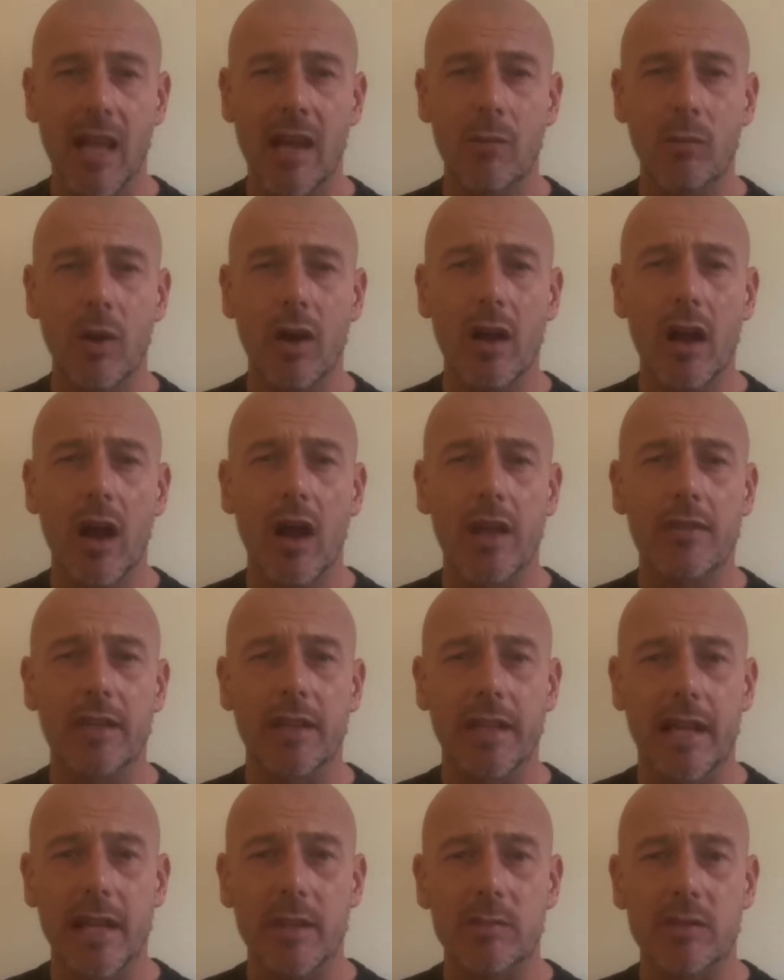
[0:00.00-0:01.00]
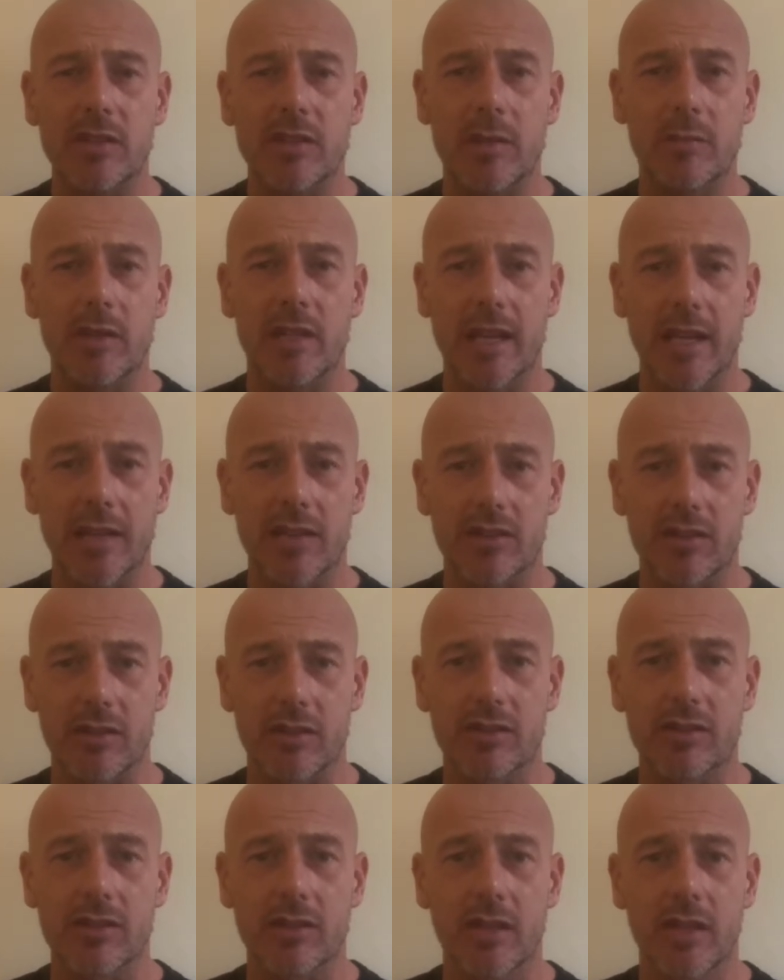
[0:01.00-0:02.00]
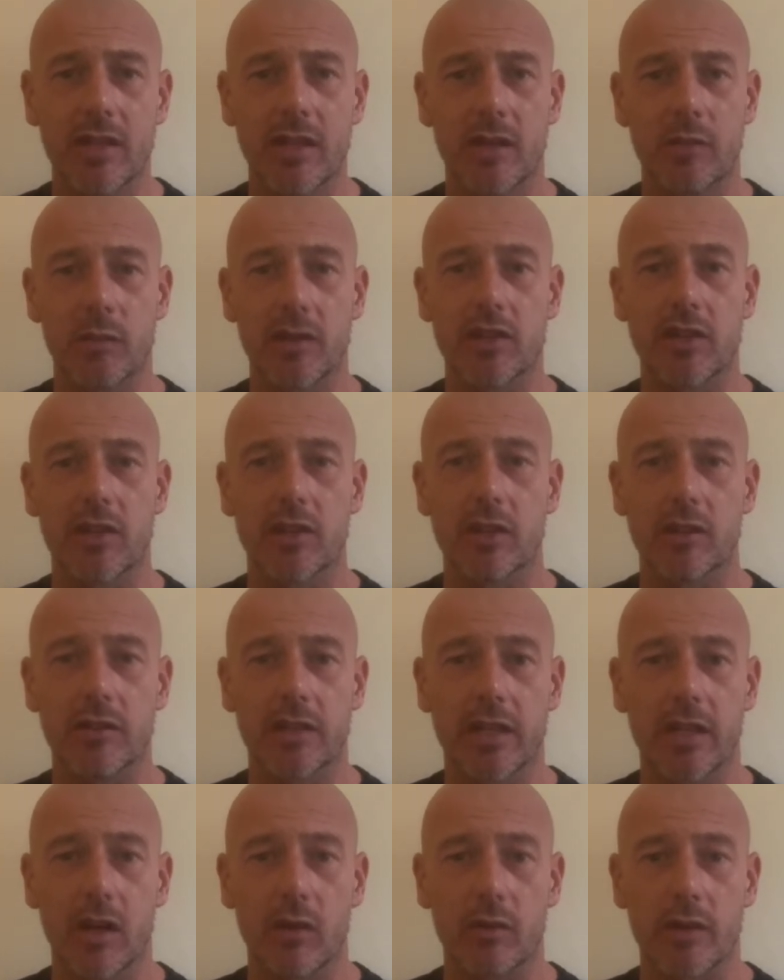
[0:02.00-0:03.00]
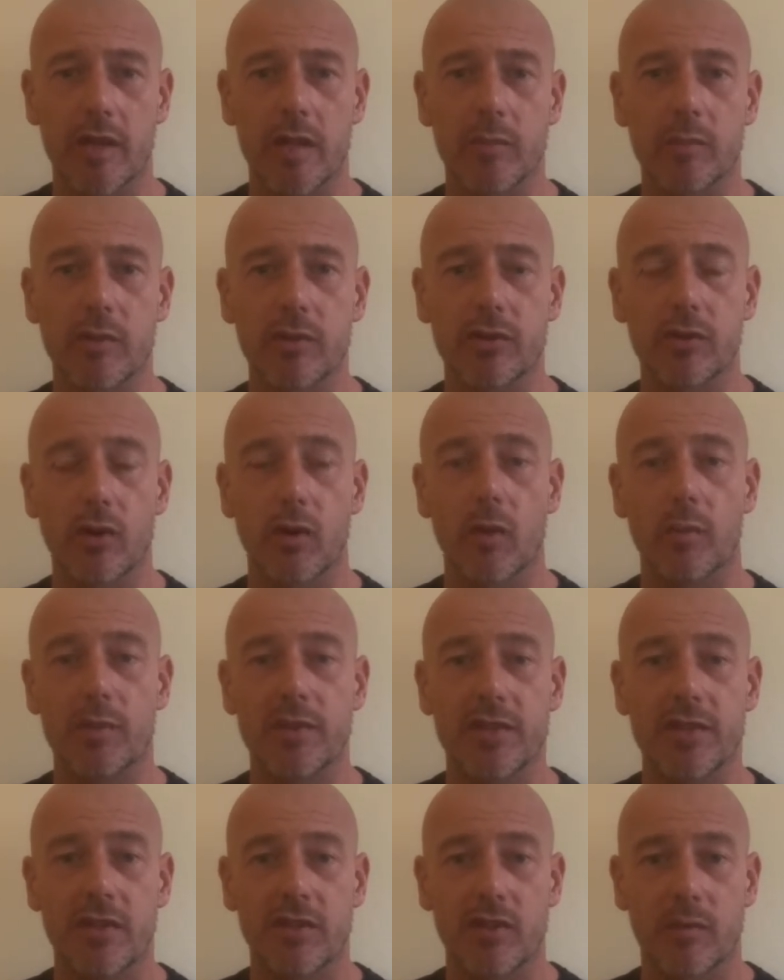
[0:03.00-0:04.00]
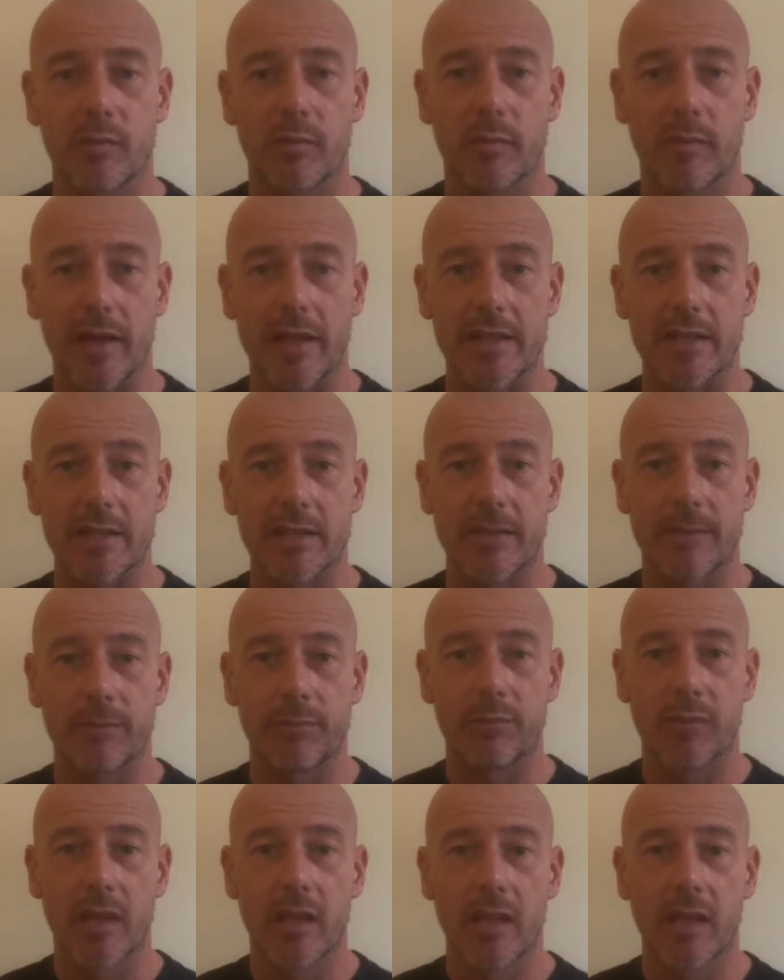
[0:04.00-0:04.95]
and were either game simulations, which included goalkeepers, or possession-based.